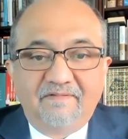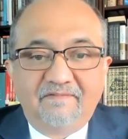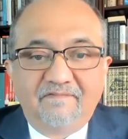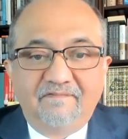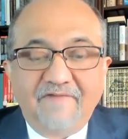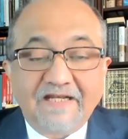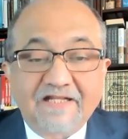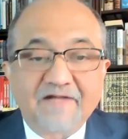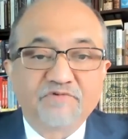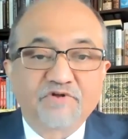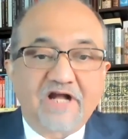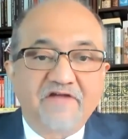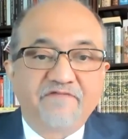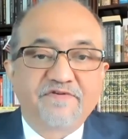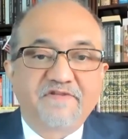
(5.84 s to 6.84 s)
Welcome to
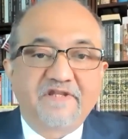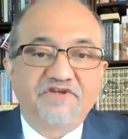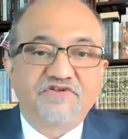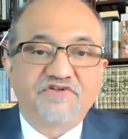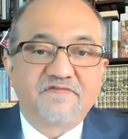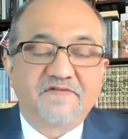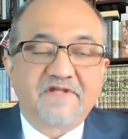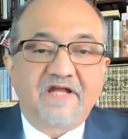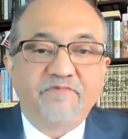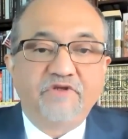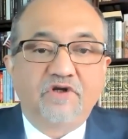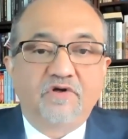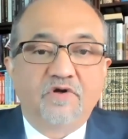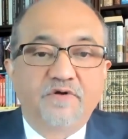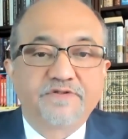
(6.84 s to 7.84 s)
Khanversations. I'm
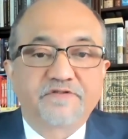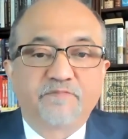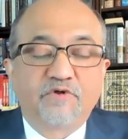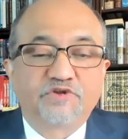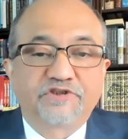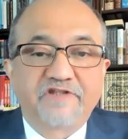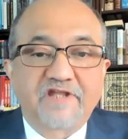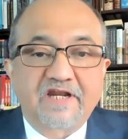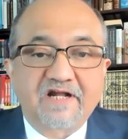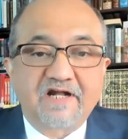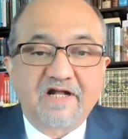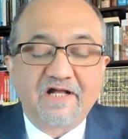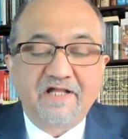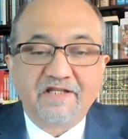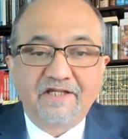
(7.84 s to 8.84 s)
your host, Muqtedar
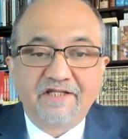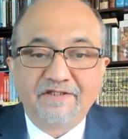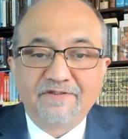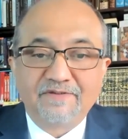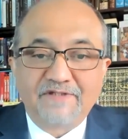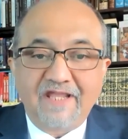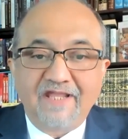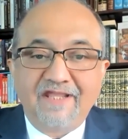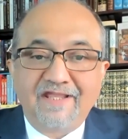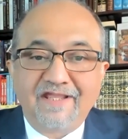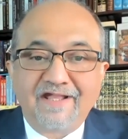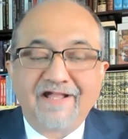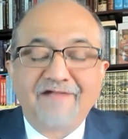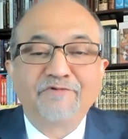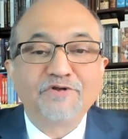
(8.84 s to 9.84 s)
Khan, and today
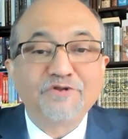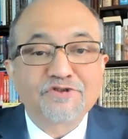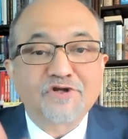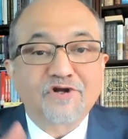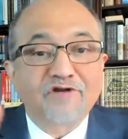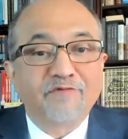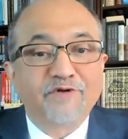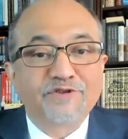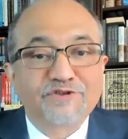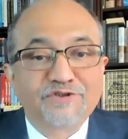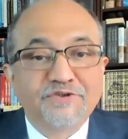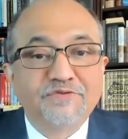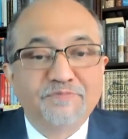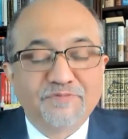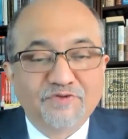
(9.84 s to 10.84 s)
I'm going to talk about
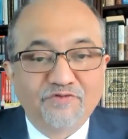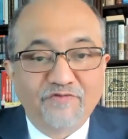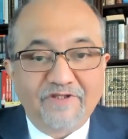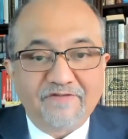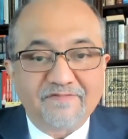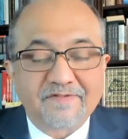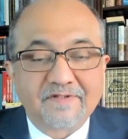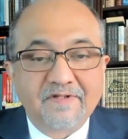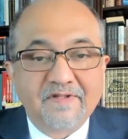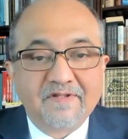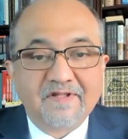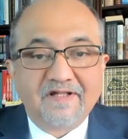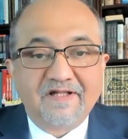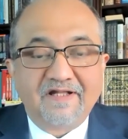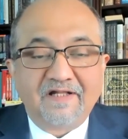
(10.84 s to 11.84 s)
two movies
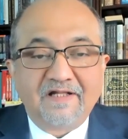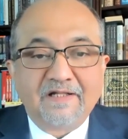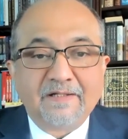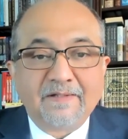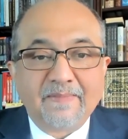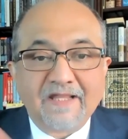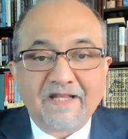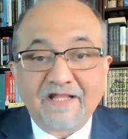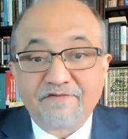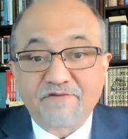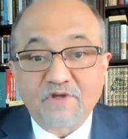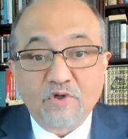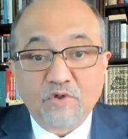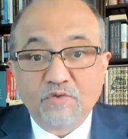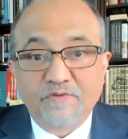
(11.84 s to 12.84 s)
uh, that I
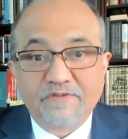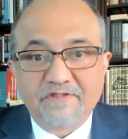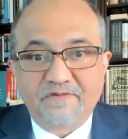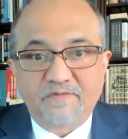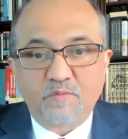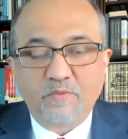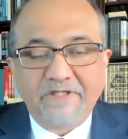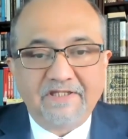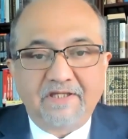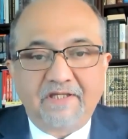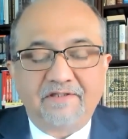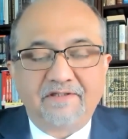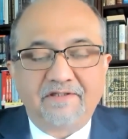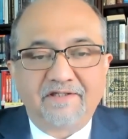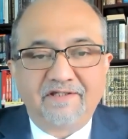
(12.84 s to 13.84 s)
saw over this
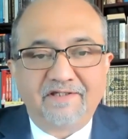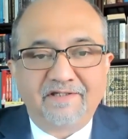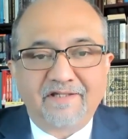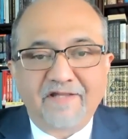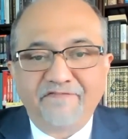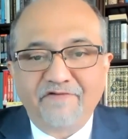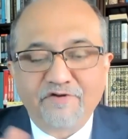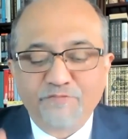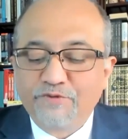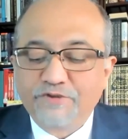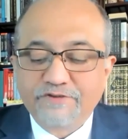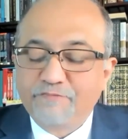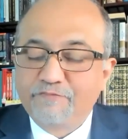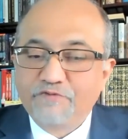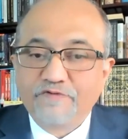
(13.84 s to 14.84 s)
weekend. And I found both
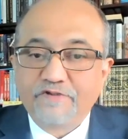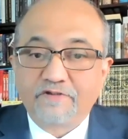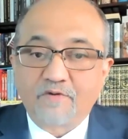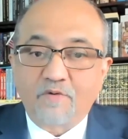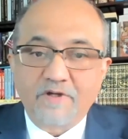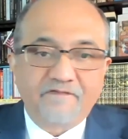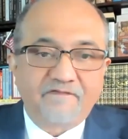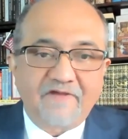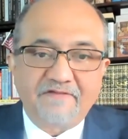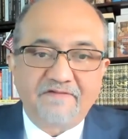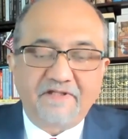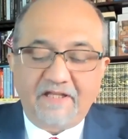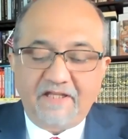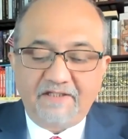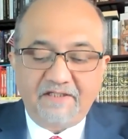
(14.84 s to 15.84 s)
the movies quite
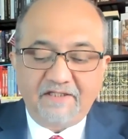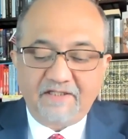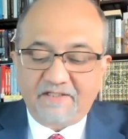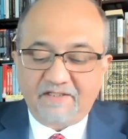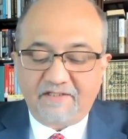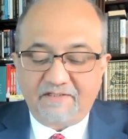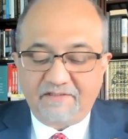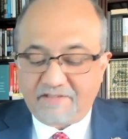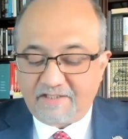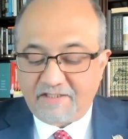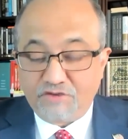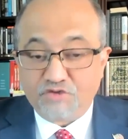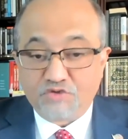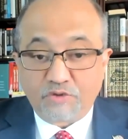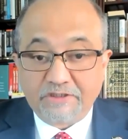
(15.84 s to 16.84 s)
fascinating and I
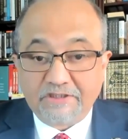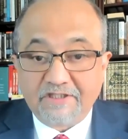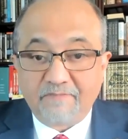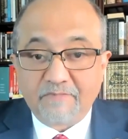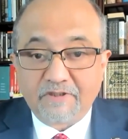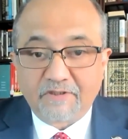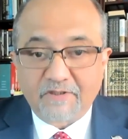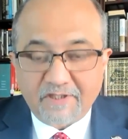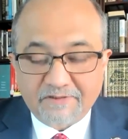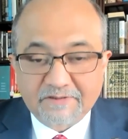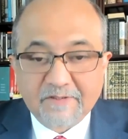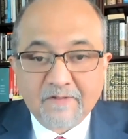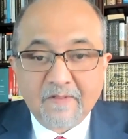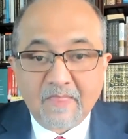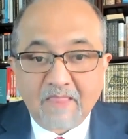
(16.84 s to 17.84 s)
enjoyed them a lot.
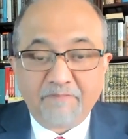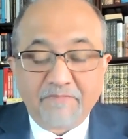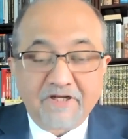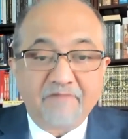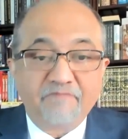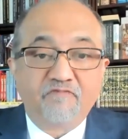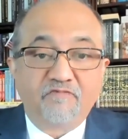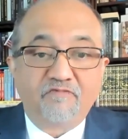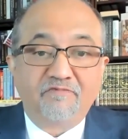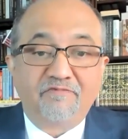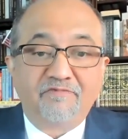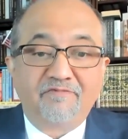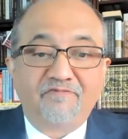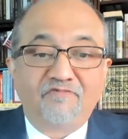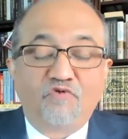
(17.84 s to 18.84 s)
But I'm
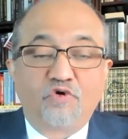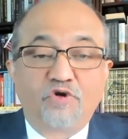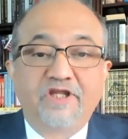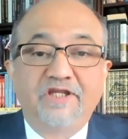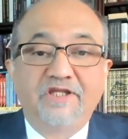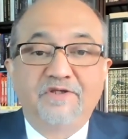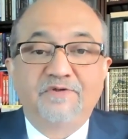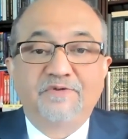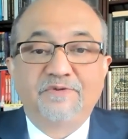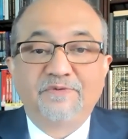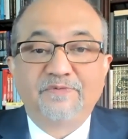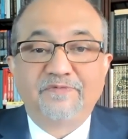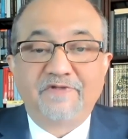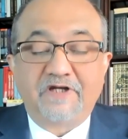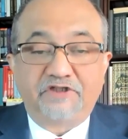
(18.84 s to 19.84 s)
warning you,
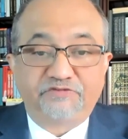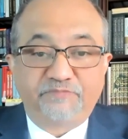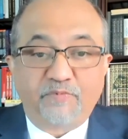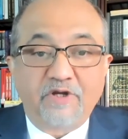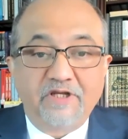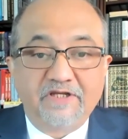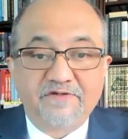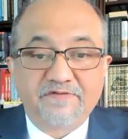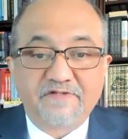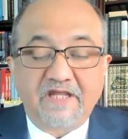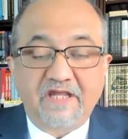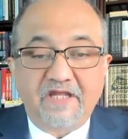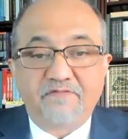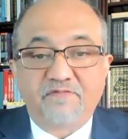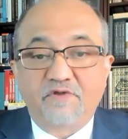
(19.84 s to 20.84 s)
there are spoilers
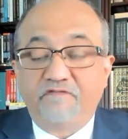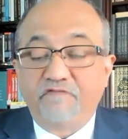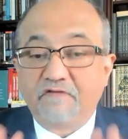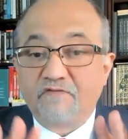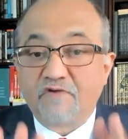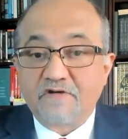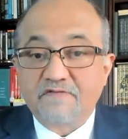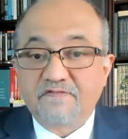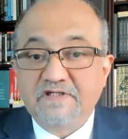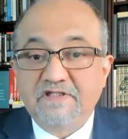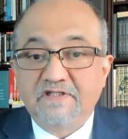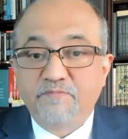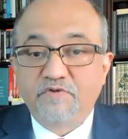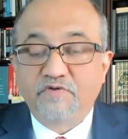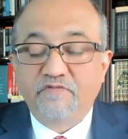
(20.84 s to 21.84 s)
ahead. So if you've not seen
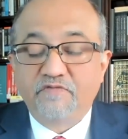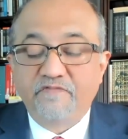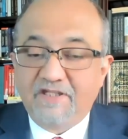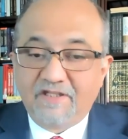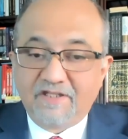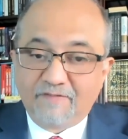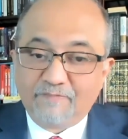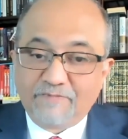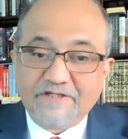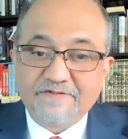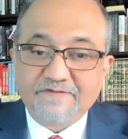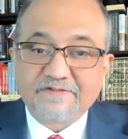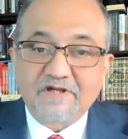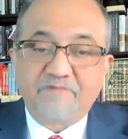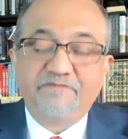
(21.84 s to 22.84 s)
the movie, please
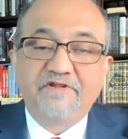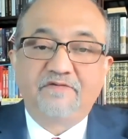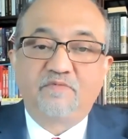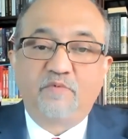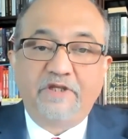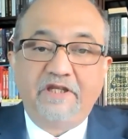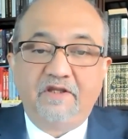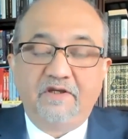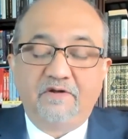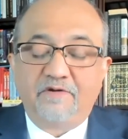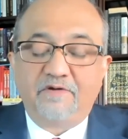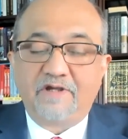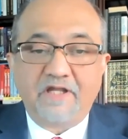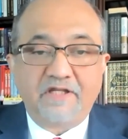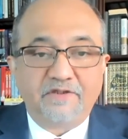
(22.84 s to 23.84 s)
stop this
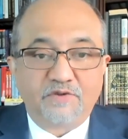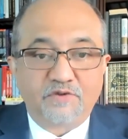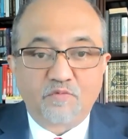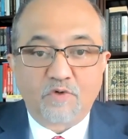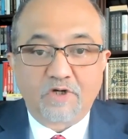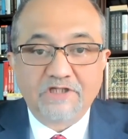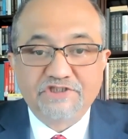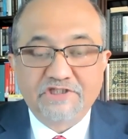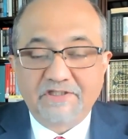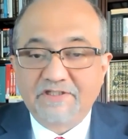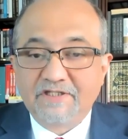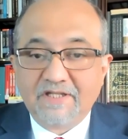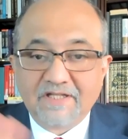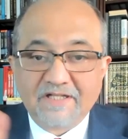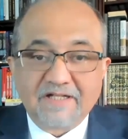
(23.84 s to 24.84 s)
video and don't watch it.
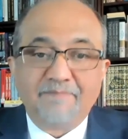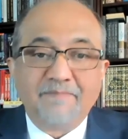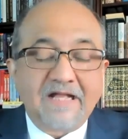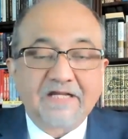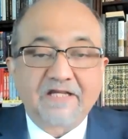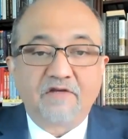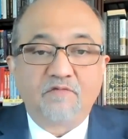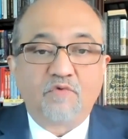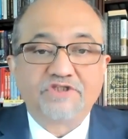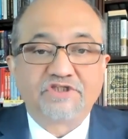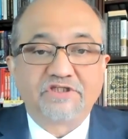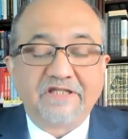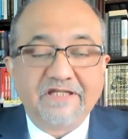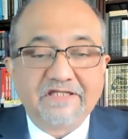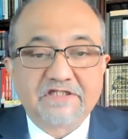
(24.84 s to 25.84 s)
Come back and watch
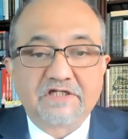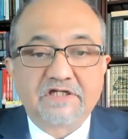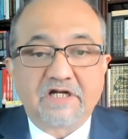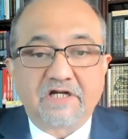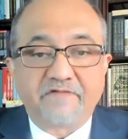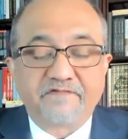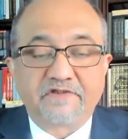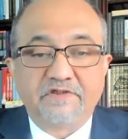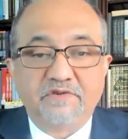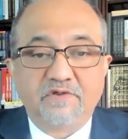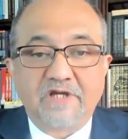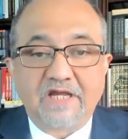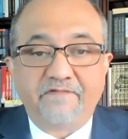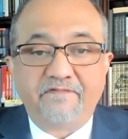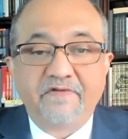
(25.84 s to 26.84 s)
it later after you
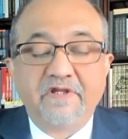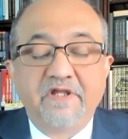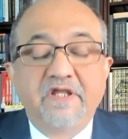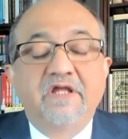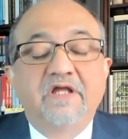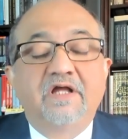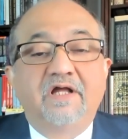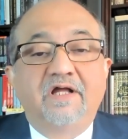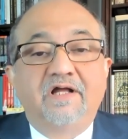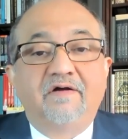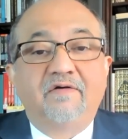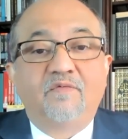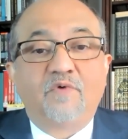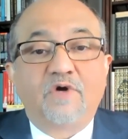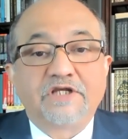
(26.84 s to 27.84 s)
have uh,
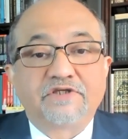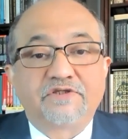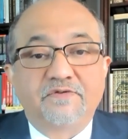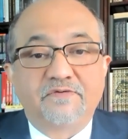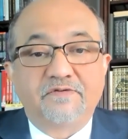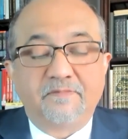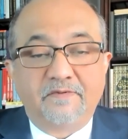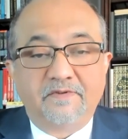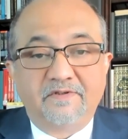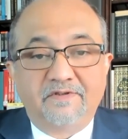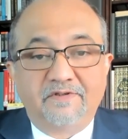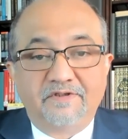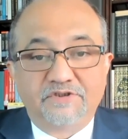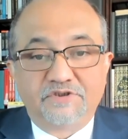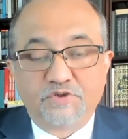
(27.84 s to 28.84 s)
watched those
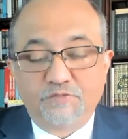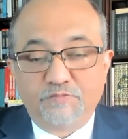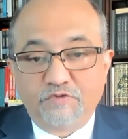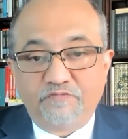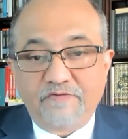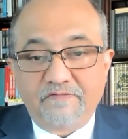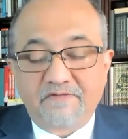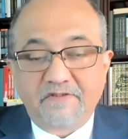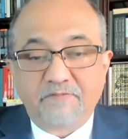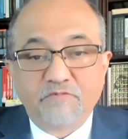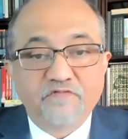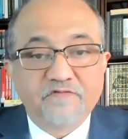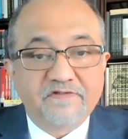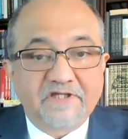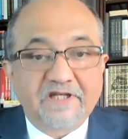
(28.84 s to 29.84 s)
two movies. The
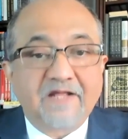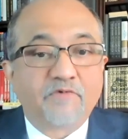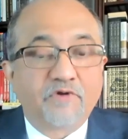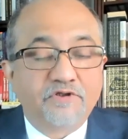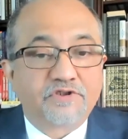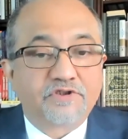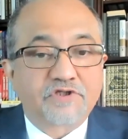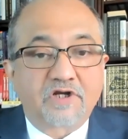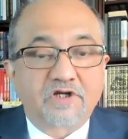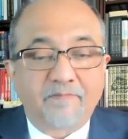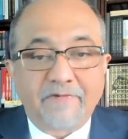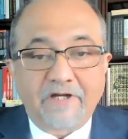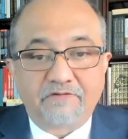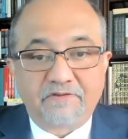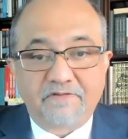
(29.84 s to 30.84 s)
movie that I'm going to talk
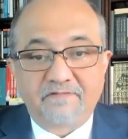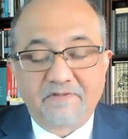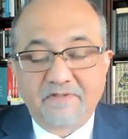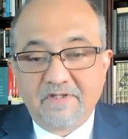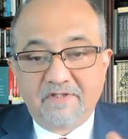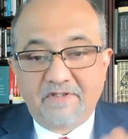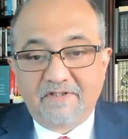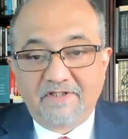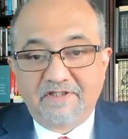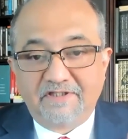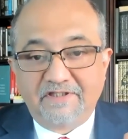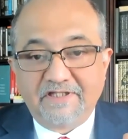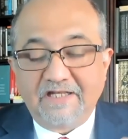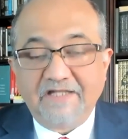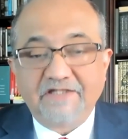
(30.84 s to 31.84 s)
about is uh,
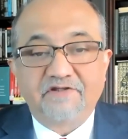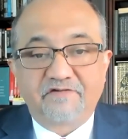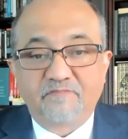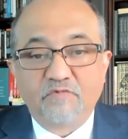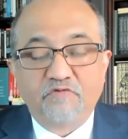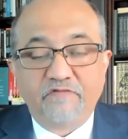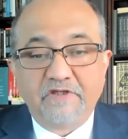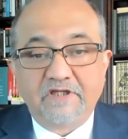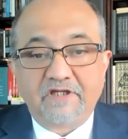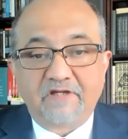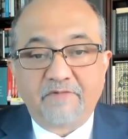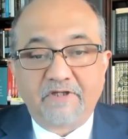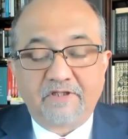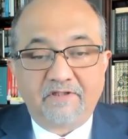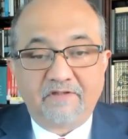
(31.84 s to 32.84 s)
the, latest movie
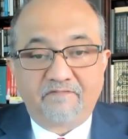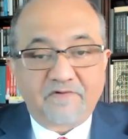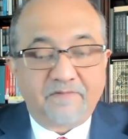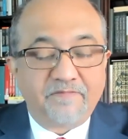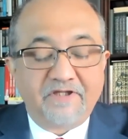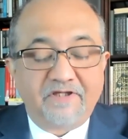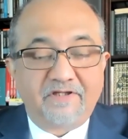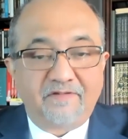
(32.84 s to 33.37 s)
among, from the